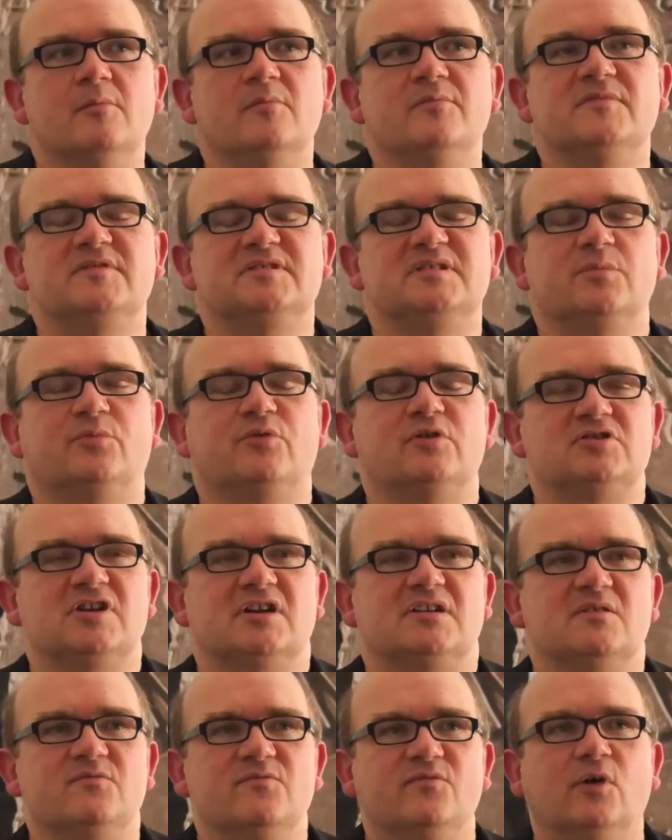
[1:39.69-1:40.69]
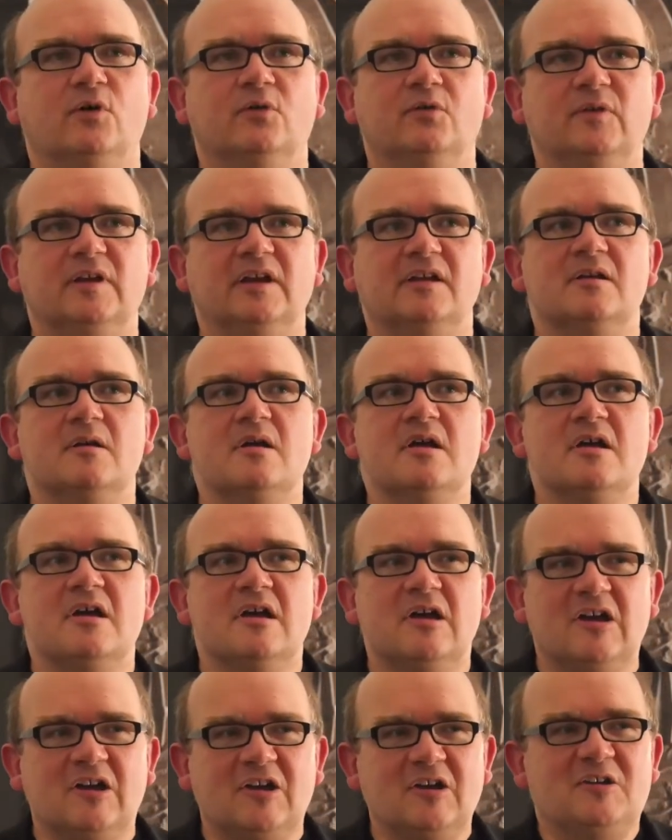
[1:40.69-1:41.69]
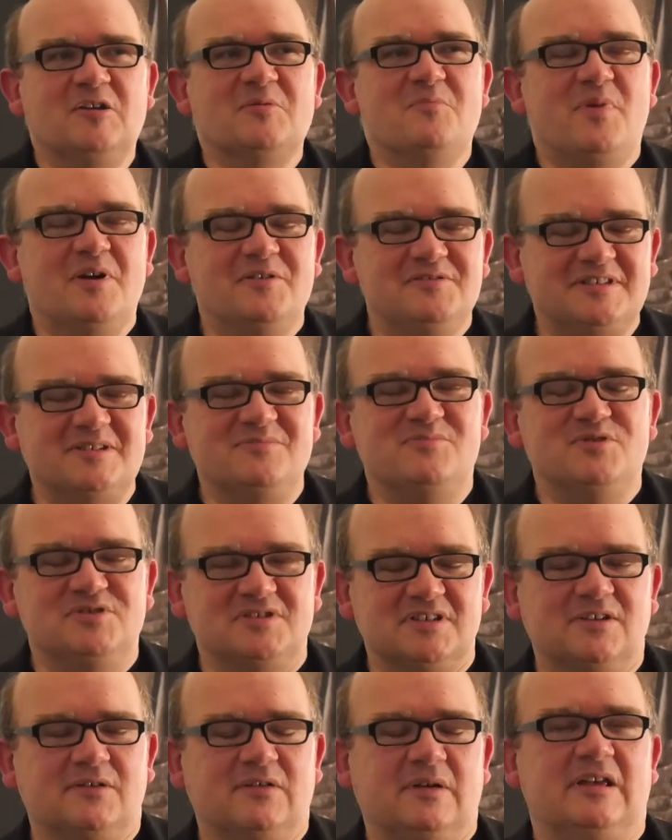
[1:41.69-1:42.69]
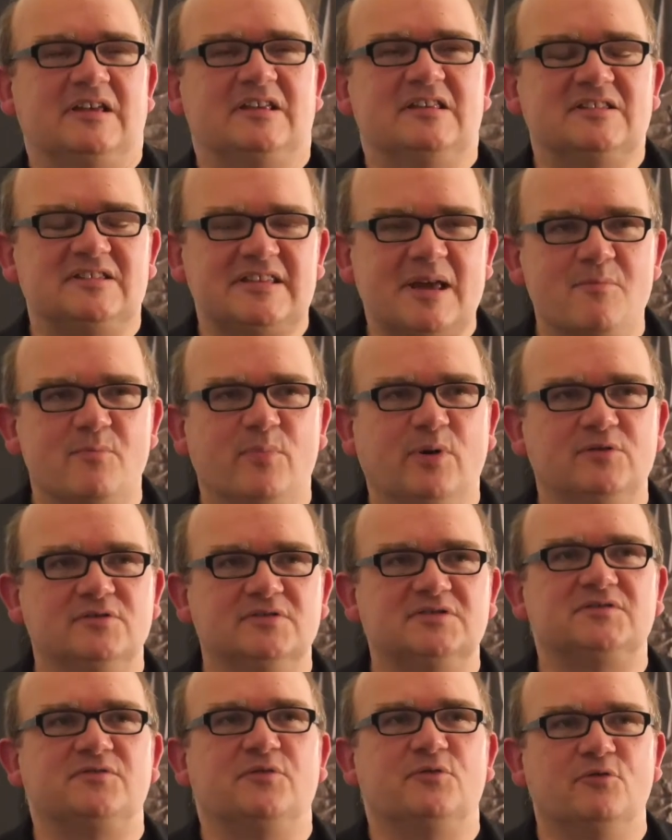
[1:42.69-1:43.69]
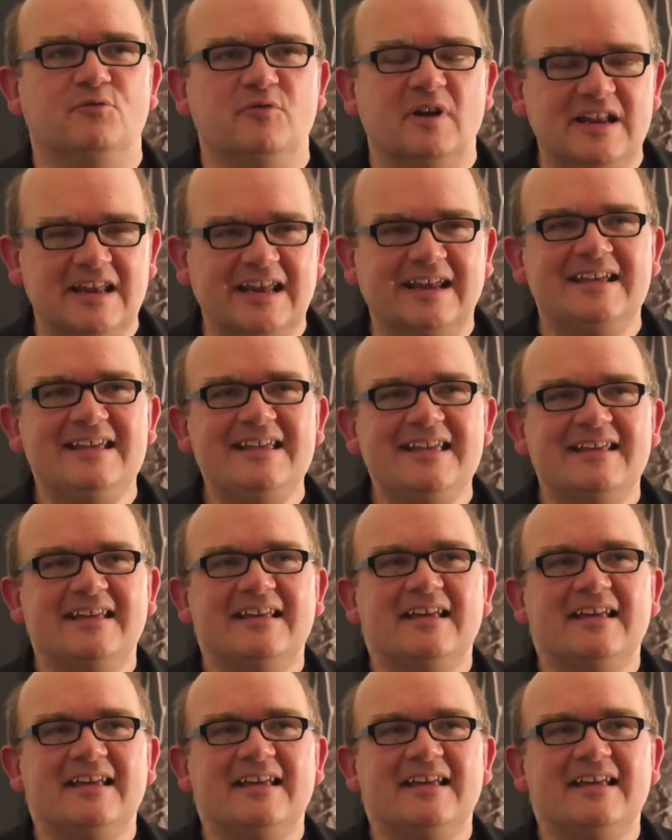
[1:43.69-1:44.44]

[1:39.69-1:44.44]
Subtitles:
It's the project involving composing music in tempos for running.